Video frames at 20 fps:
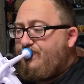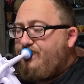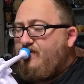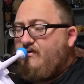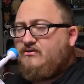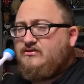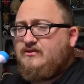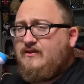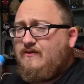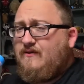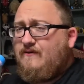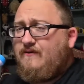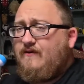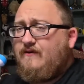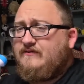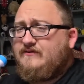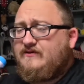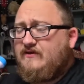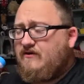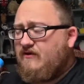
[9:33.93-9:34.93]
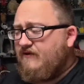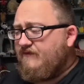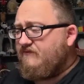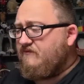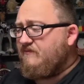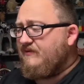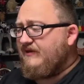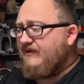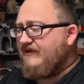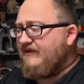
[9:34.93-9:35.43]
Those low notes are hard
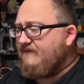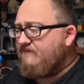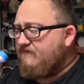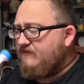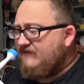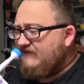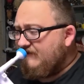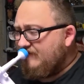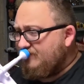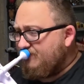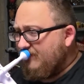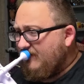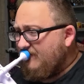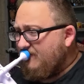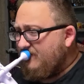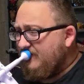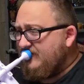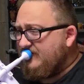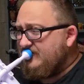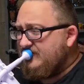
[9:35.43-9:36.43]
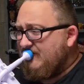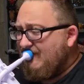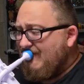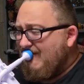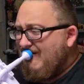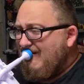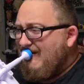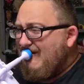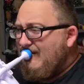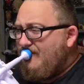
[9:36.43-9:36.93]
for me to hit with this mouthpiece.
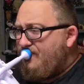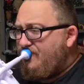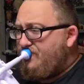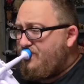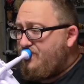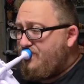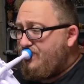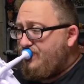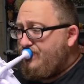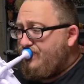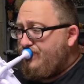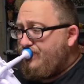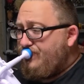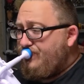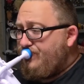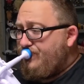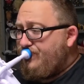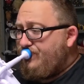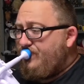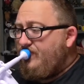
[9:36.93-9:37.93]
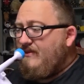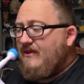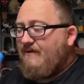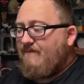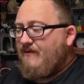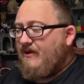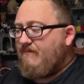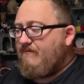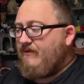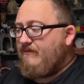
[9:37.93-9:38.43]
That
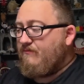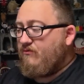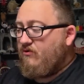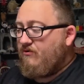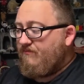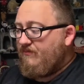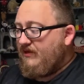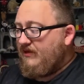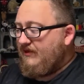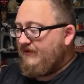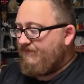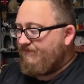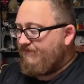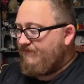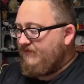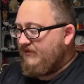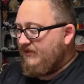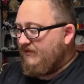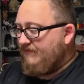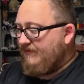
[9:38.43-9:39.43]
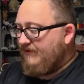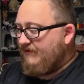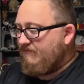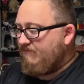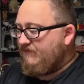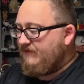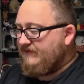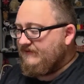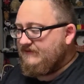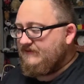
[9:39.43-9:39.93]
might be more me than the
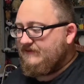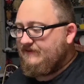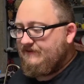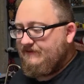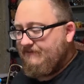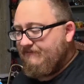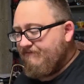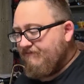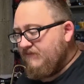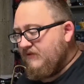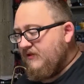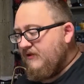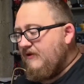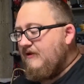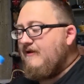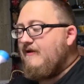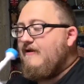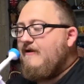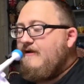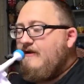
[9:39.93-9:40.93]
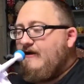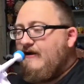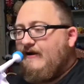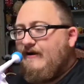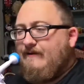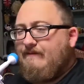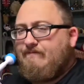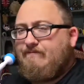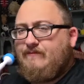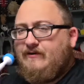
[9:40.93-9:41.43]
mouthpiece,
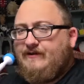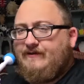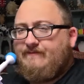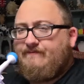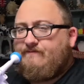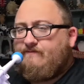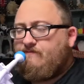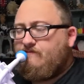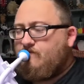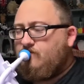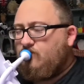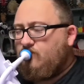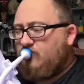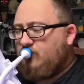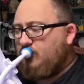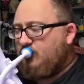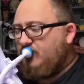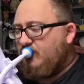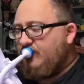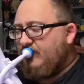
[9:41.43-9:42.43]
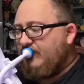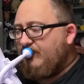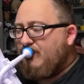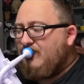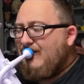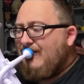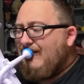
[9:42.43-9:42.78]
but worth noting.